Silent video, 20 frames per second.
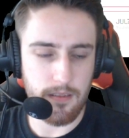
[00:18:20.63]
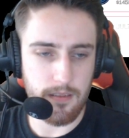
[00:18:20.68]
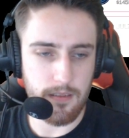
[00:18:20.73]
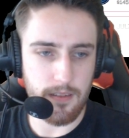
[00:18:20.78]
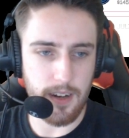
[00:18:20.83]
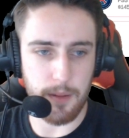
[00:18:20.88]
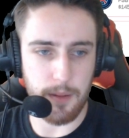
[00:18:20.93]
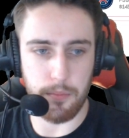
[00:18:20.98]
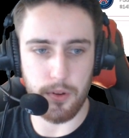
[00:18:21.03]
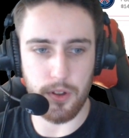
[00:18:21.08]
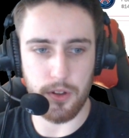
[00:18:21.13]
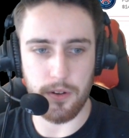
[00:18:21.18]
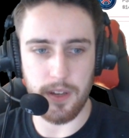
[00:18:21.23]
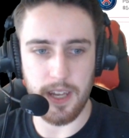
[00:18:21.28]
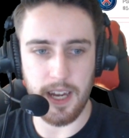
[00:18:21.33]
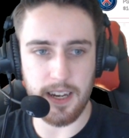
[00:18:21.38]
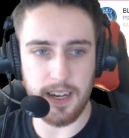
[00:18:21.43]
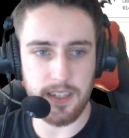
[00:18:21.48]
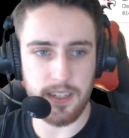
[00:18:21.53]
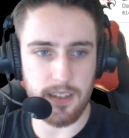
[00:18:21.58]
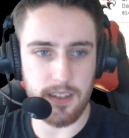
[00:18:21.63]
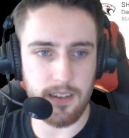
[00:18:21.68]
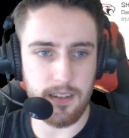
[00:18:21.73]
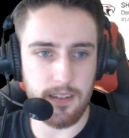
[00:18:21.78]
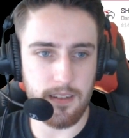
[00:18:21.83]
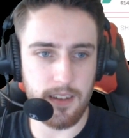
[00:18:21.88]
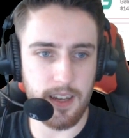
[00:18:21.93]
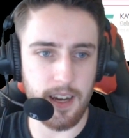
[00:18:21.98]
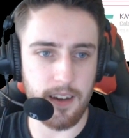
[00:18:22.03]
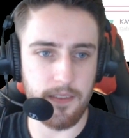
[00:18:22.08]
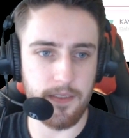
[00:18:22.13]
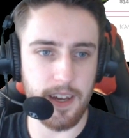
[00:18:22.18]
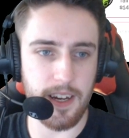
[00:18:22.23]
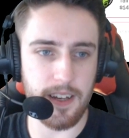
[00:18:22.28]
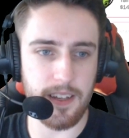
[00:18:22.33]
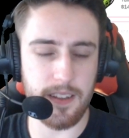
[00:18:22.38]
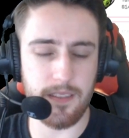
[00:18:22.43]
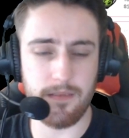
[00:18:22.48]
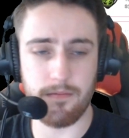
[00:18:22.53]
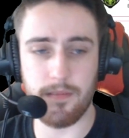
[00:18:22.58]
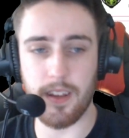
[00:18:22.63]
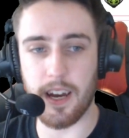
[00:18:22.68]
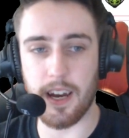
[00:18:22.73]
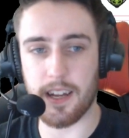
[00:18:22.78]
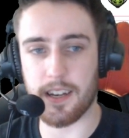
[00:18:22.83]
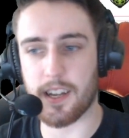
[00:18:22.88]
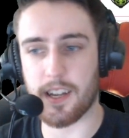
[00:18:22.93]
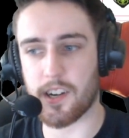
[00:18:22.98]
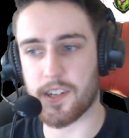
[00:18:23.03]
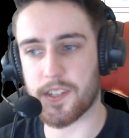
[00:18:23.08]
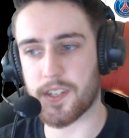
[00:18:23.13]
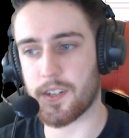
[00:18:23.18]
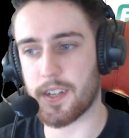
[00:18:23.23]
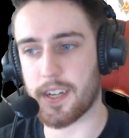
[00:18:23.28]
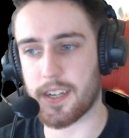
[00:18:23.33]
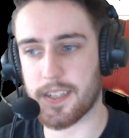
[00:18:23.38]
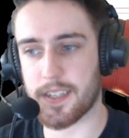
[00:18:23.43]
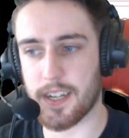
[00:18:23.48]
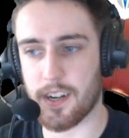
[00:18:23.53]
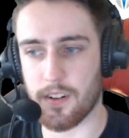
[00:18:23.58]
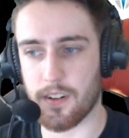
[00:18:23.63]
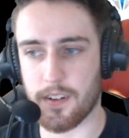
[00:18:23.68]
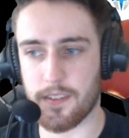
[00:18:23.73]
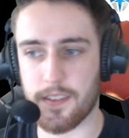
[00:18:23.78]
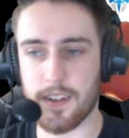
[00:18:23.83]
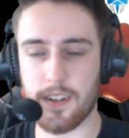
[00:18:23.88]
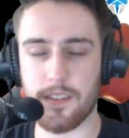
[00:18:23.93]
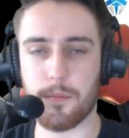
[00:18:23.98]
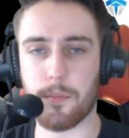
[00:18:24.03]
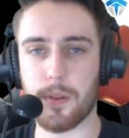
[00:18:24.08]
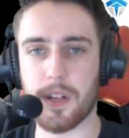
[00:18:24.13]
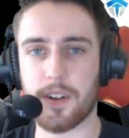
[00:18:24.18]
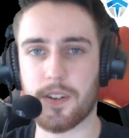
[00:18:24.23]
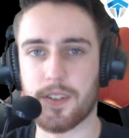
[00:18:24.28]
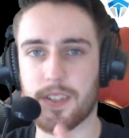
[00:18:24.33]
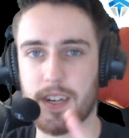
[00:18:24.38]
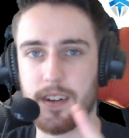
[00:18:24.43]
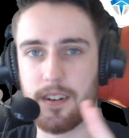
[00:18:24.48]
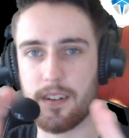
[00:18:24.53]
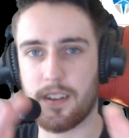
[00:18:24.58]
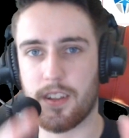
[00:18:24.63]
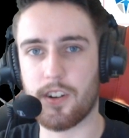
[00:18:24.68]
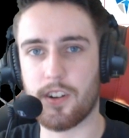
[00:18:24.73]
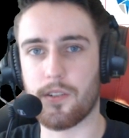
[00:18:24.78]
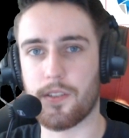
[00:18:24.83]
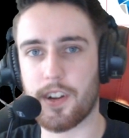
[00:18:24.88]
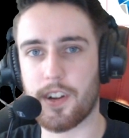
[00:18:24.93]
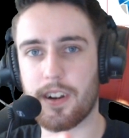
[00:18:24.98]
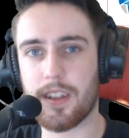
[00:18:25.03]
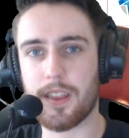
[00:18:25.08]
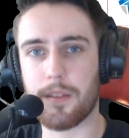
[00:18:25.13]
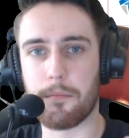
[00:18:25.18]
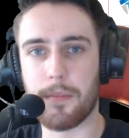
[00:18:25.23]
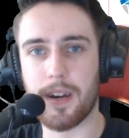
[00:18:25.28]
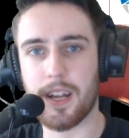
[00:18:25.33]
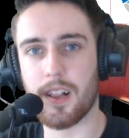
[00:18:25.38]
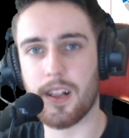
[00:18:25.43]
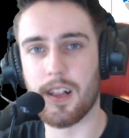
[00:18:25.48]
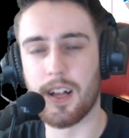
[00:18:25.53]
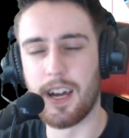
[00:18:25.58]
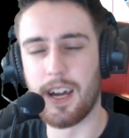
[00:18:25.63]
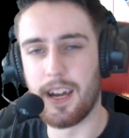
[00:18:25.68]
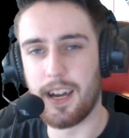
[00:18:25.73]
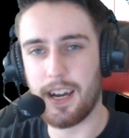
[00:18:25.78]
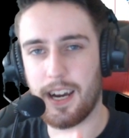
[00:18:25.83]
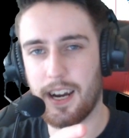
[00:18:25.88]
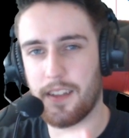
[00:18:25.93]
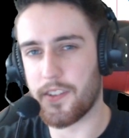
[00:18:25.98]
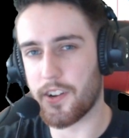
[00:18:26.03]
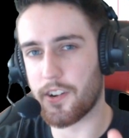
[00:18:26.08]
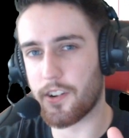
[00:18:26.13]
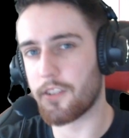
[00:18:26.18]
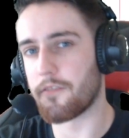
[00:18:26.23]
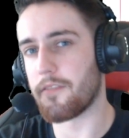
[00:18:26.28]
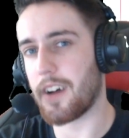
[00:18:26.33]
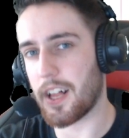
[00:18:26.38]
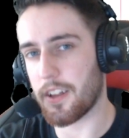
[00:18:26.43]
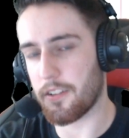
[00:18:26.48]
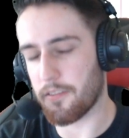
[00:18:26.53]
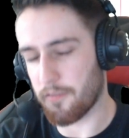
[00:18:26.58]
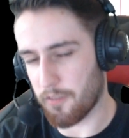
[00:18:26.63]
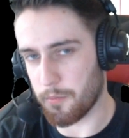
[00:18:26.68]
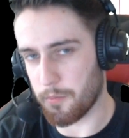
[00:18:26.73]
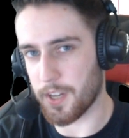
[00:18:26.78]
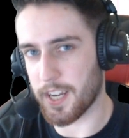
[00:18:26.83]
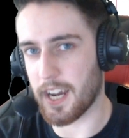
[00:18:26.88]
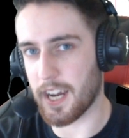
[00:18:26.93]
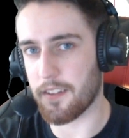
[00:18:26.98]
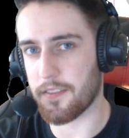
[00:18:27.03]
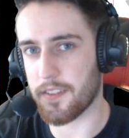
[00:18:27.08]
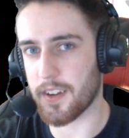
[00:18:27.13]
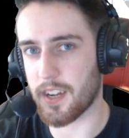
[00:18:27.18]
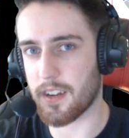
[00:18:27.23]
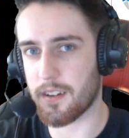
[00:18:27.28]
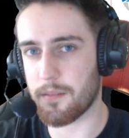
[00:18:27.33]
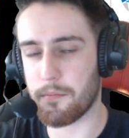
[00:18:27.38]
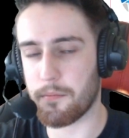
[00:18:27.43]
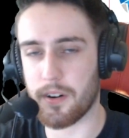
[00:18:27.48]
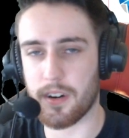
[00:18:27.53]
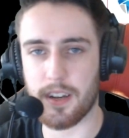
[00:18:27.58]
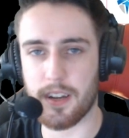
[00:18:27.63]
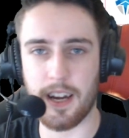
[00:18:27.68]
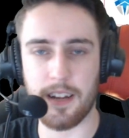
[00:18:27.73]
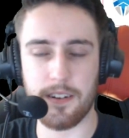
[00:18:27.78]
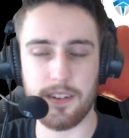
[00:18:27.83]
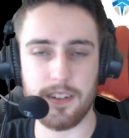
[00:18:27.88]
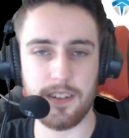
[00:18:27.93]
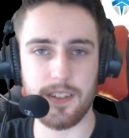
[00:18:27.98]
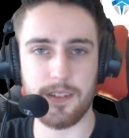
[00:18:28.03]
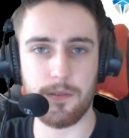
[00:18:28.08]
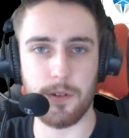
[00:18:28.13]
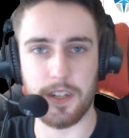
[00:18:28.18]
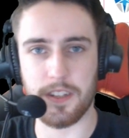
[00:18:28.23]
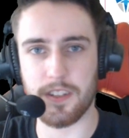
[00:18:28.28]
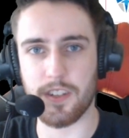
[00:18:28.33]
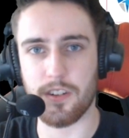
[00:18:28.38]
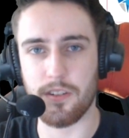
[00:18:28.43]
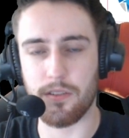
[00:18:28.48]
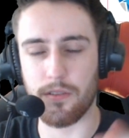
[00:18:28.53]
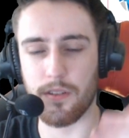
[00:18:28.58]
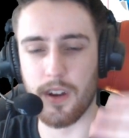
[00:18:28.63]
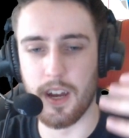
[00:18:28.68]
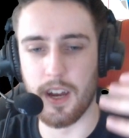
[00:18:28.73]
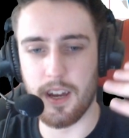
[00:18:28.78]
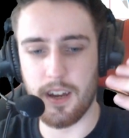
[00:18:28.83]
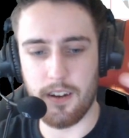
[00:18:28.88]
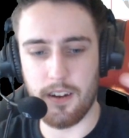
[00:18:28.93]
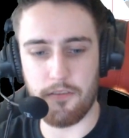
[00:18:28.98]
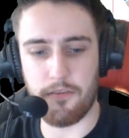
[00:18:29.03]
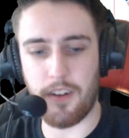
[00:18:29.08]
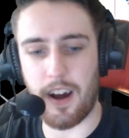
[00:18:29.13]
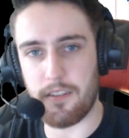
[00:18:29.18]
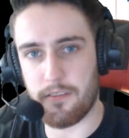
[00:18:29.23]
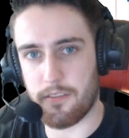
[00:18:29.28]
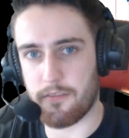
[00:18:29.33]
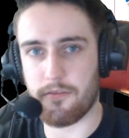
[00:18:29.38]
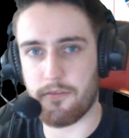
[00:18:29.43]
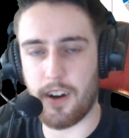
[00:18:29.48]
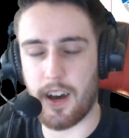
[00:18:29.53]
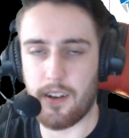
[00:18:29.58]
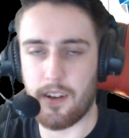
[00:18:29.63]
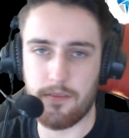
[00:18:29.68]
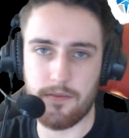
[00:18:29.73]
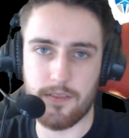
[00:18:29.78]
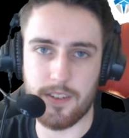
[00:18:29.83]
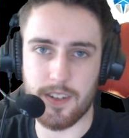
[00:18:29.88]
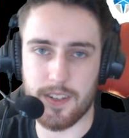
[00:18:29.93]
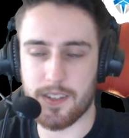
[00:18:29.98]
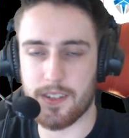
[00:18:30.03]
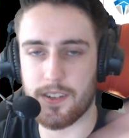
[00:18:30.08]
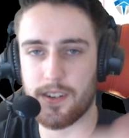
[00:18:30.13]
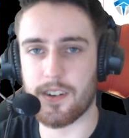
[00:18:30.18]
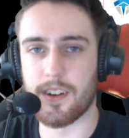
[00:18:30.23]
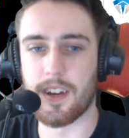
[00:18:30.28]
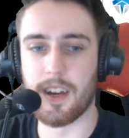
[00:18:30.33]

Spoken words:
and Bluey, actually. Yeah, and Cuxer, like I said earlier. They're the players, they're in the middle, and they're good value for money, I think. But I just wanted to do 5 and 5, just to